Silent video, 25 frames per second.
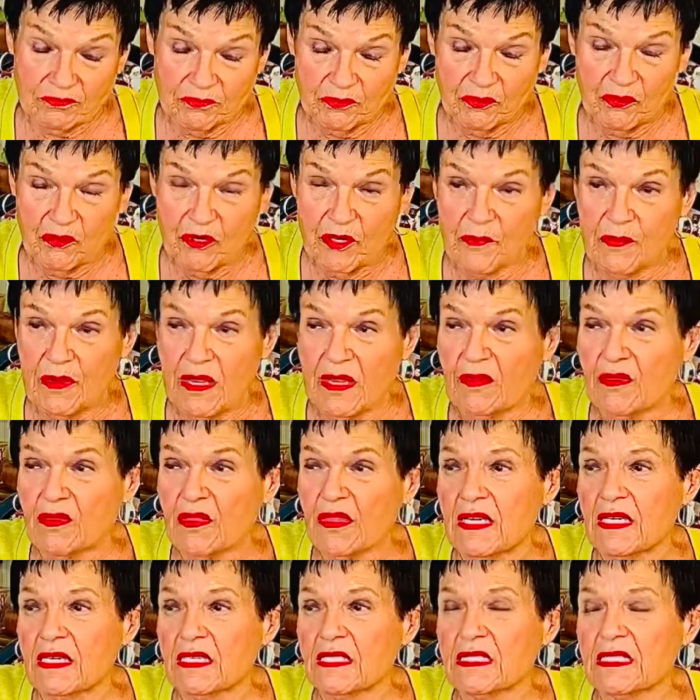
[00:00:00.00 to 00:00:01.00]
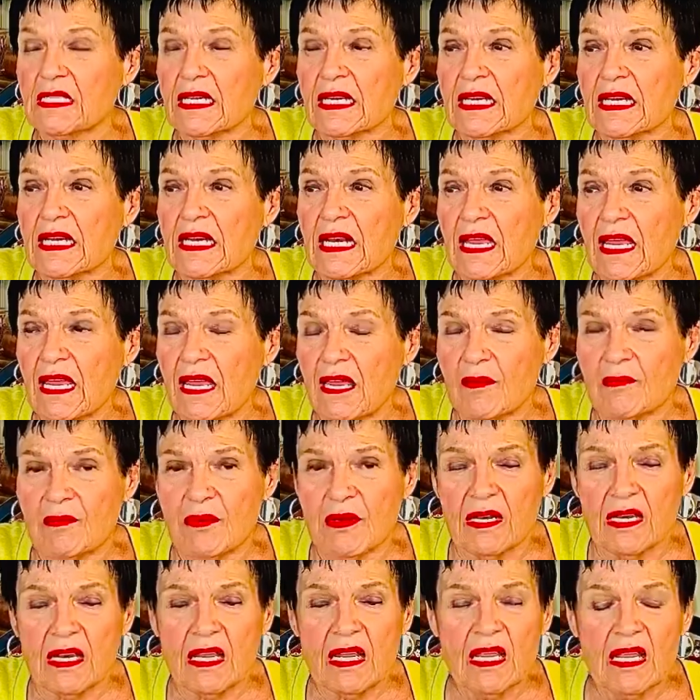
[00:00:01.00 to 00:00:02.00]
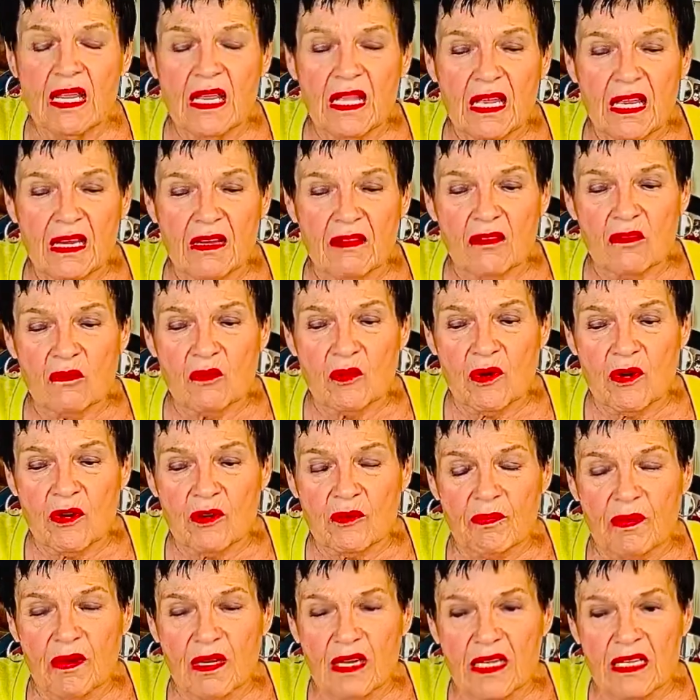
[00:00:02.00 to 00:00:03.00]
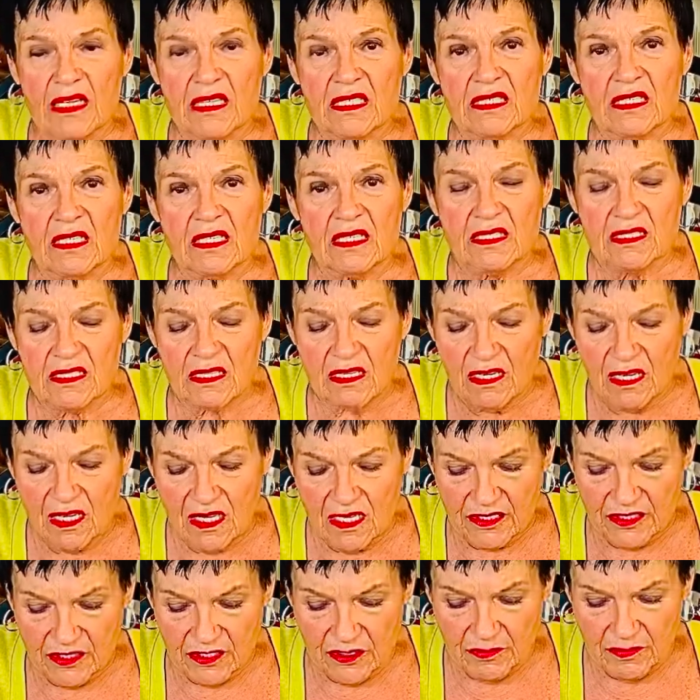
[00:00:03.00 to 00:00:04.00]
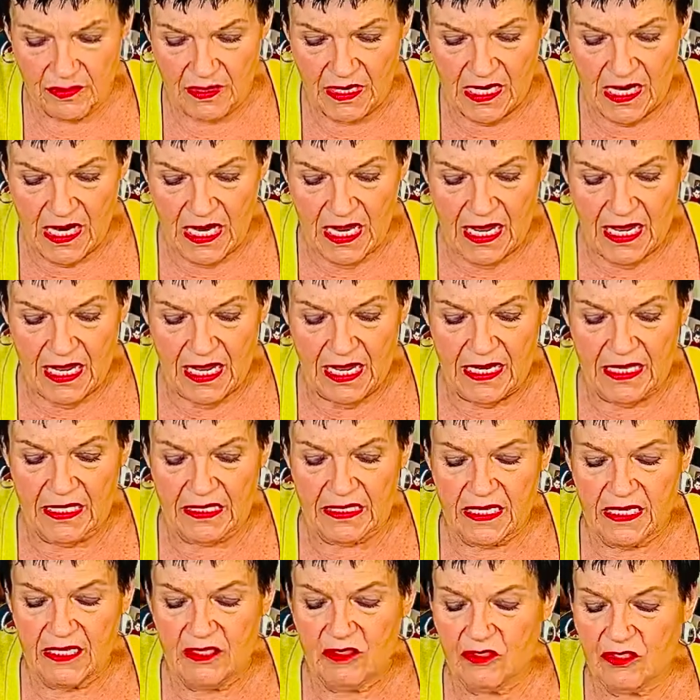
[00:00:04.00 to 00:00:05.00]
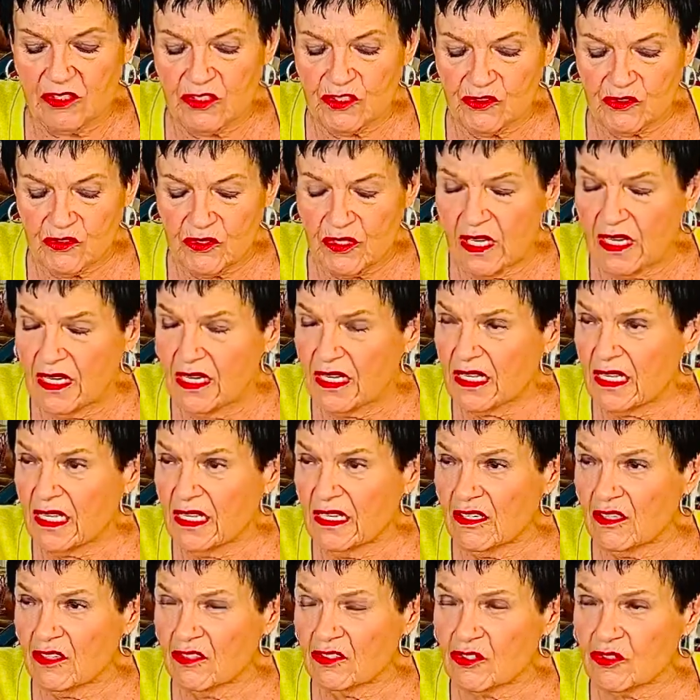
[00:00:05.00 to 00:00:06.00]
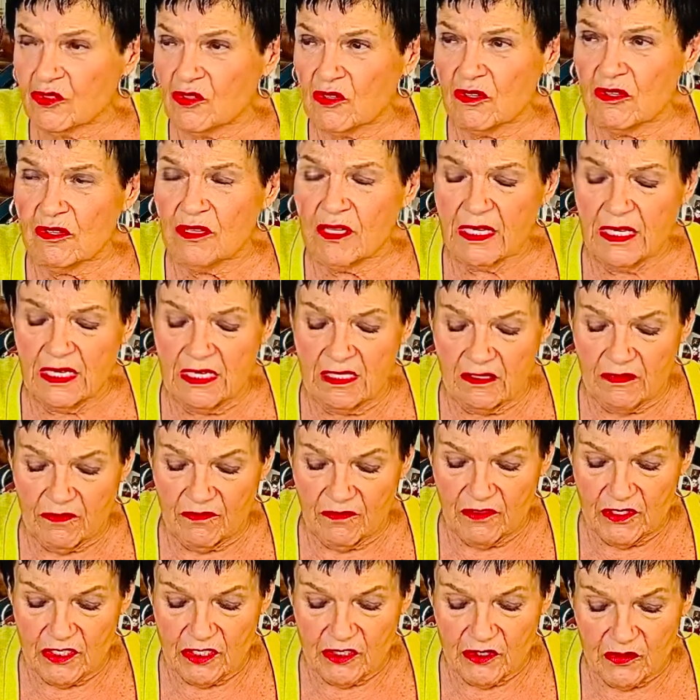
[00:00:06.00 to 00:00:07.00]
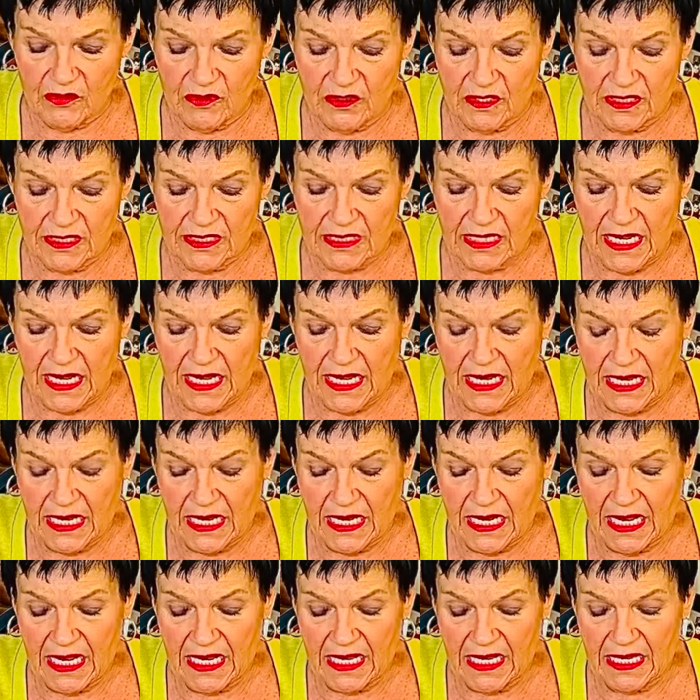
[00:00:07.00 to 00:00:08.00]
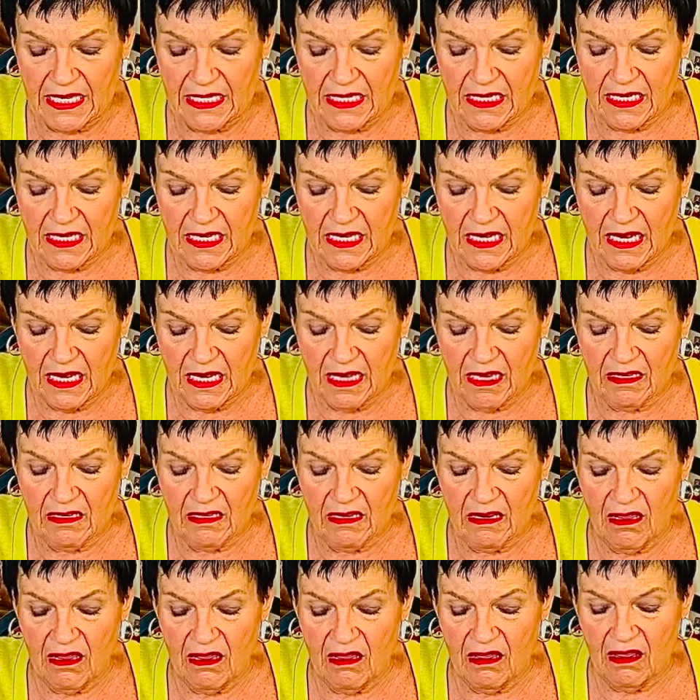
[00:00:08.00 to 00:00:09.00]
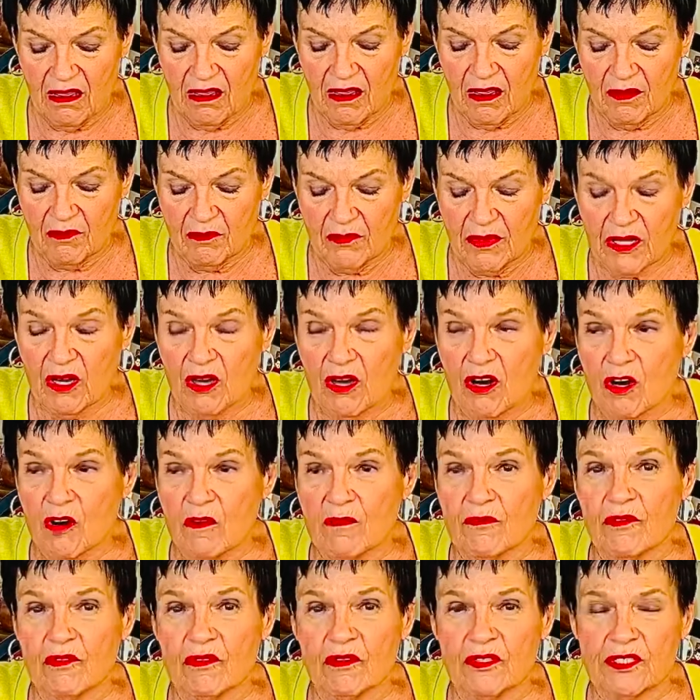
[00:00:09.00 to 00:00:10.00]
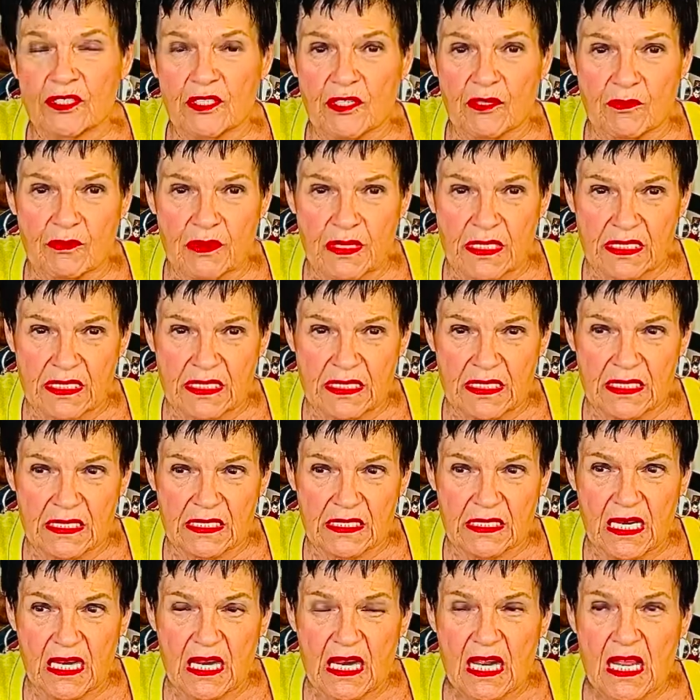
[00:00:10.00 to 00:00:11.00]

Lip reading: pretty bad things that can happen in the workplace is gossip. It can destroy individuals, and it can be harmful to business.